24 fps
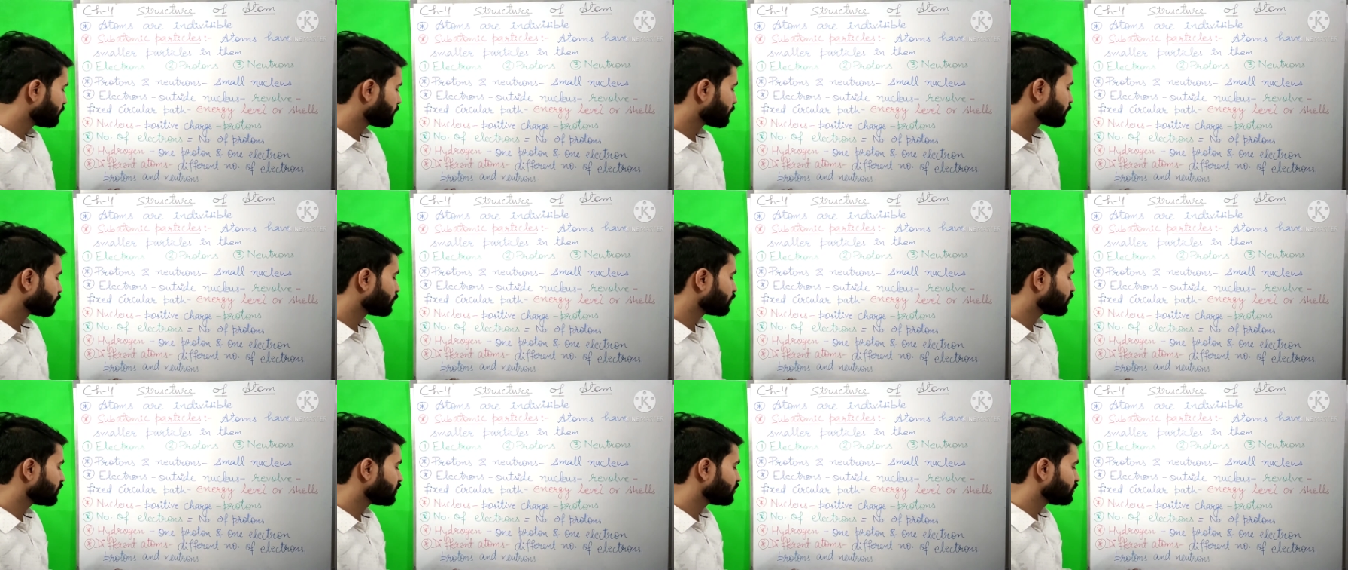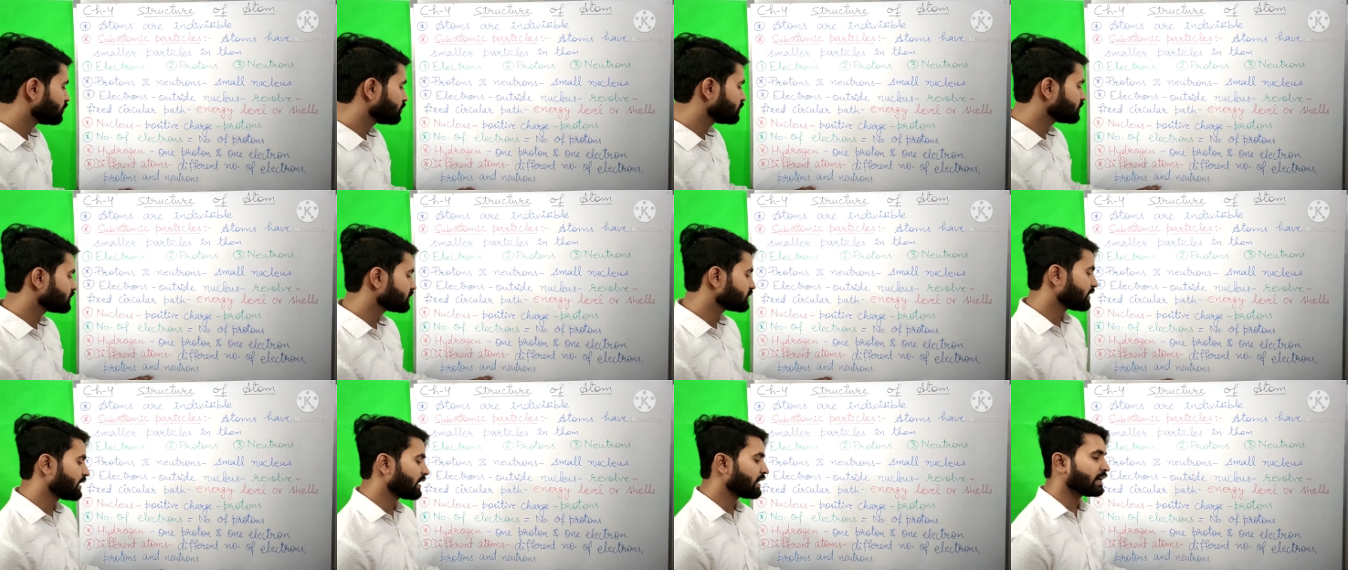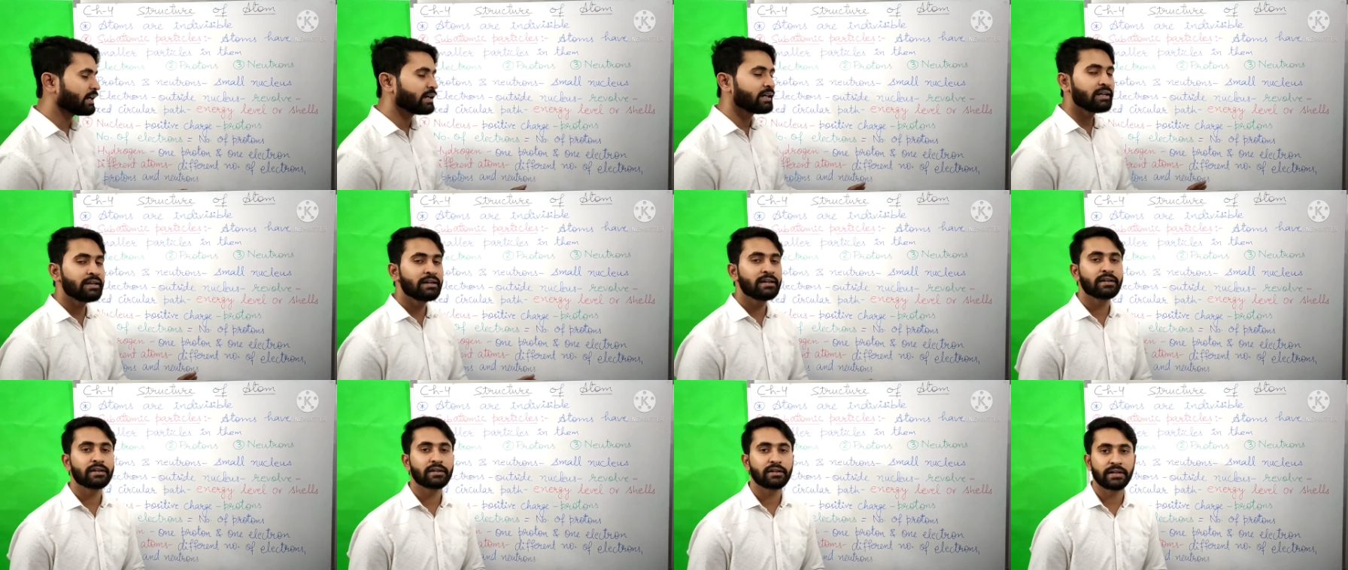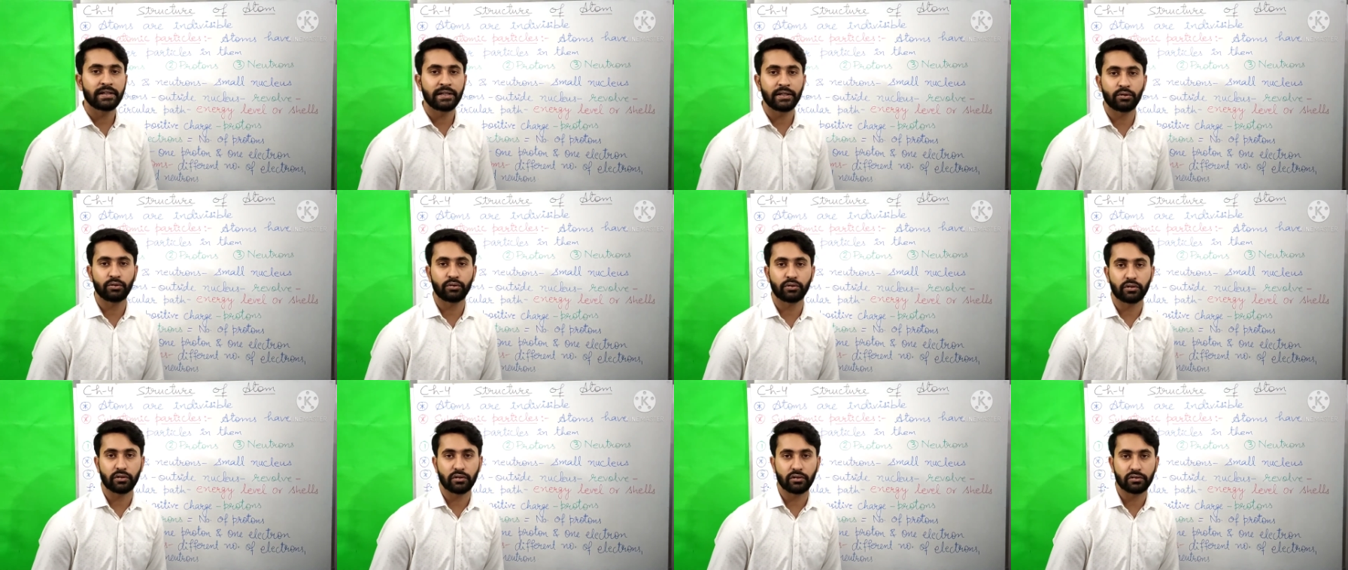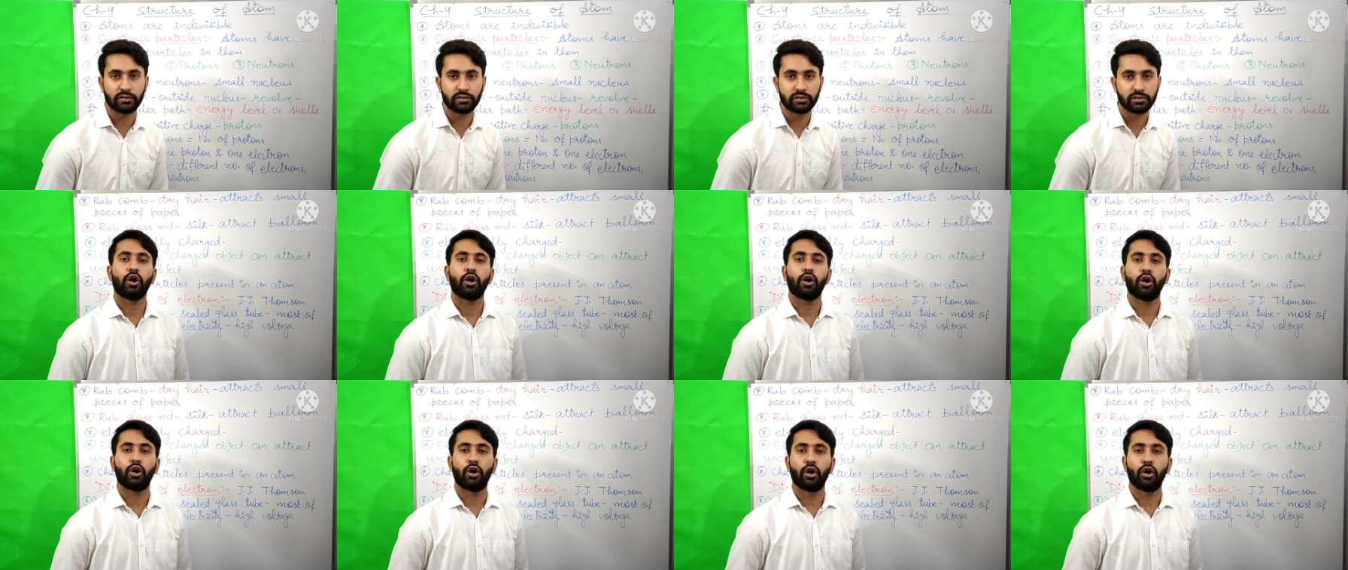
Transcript: protons and neutrons.